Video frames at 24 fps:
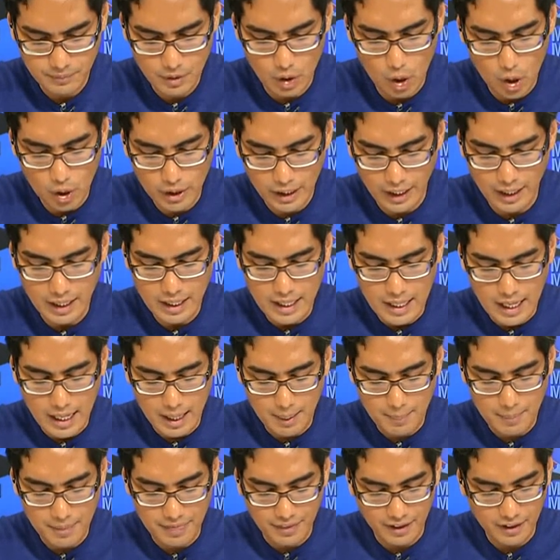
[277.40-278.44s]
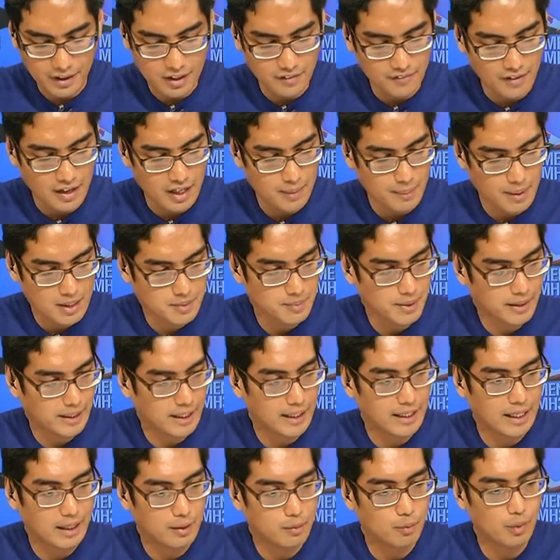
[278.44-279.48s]
Okay. Thank you very much,
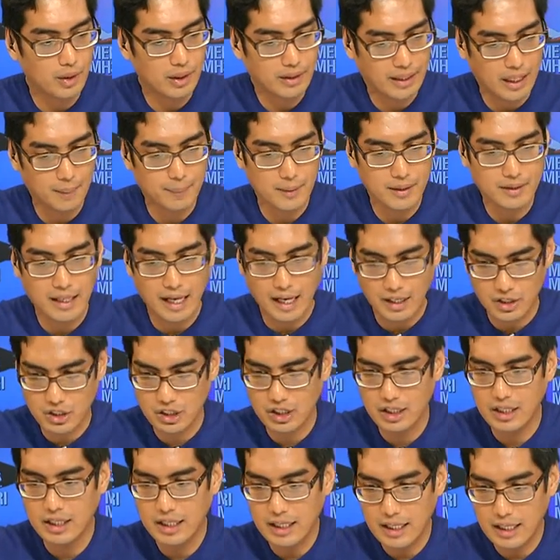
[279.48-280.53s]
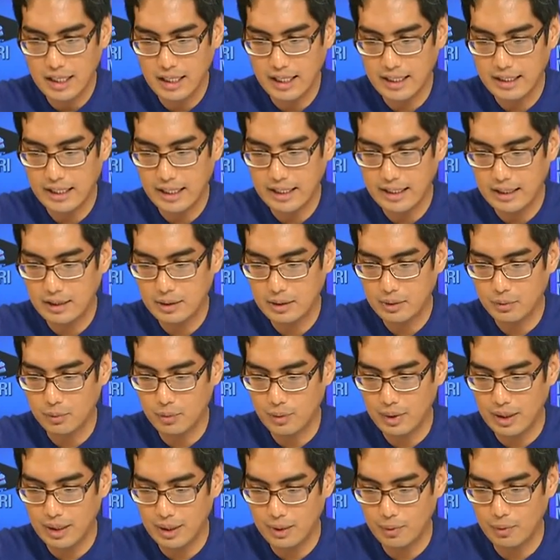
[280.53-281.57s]
Mikael, and we'll keep in touch. And
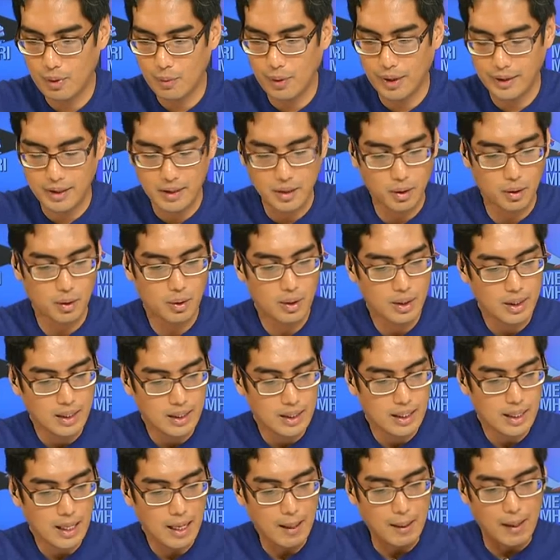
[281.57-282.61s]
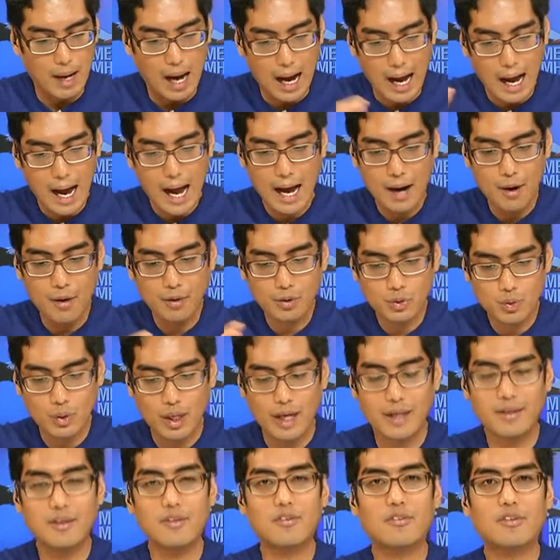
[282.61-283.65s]
we want to know how to
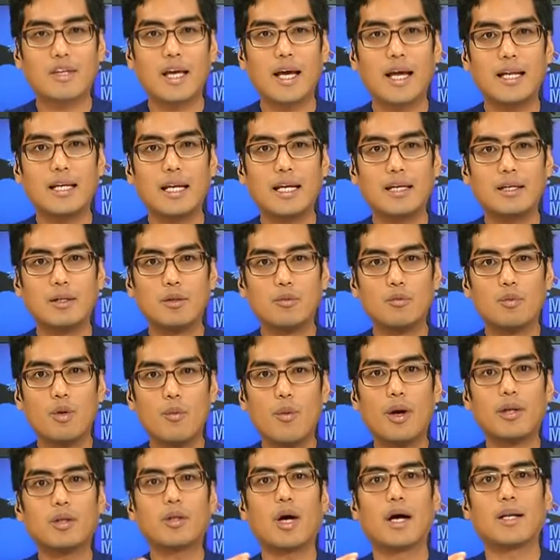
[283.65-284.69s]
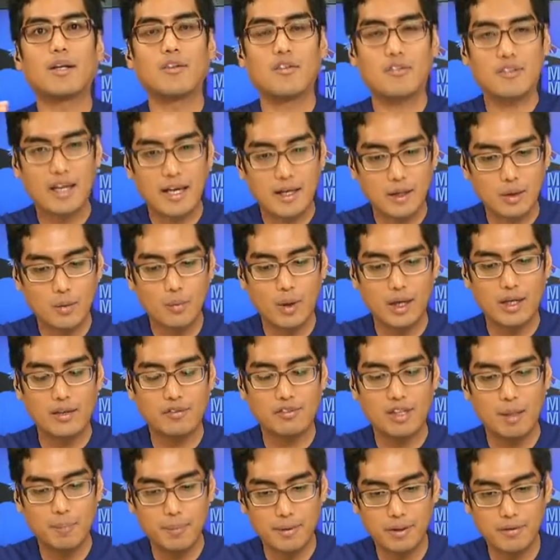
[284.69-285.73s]
understand, and we want to understand what is
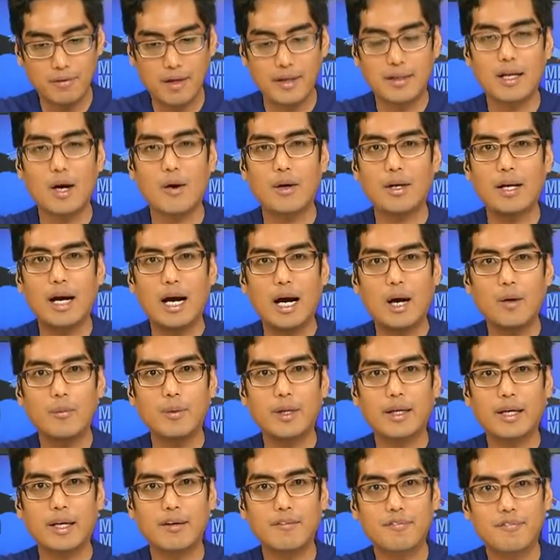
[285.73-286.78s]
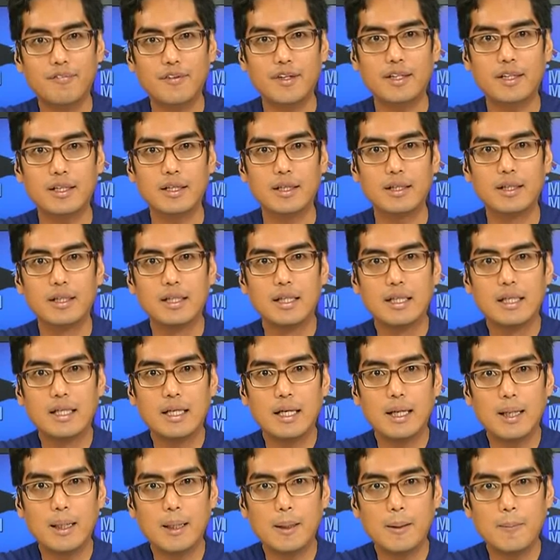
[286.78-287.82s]
happening right now and how we can further
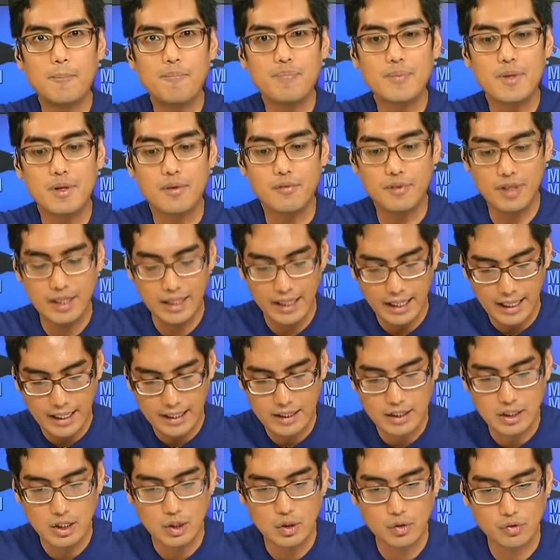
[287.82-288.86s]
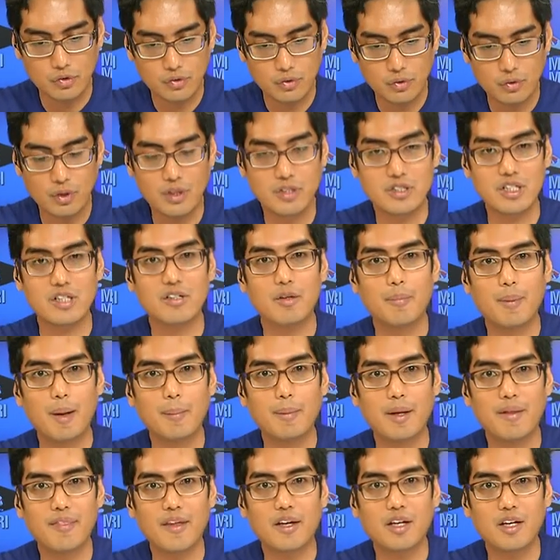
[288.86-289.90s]
relay news to the general
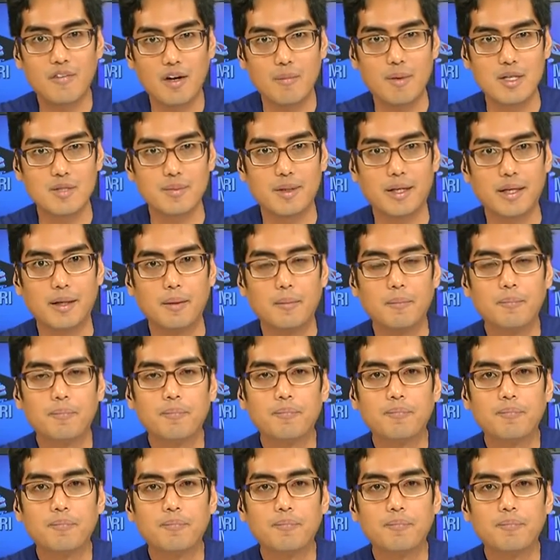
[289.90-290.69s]
public. Thank you very much, Mikael.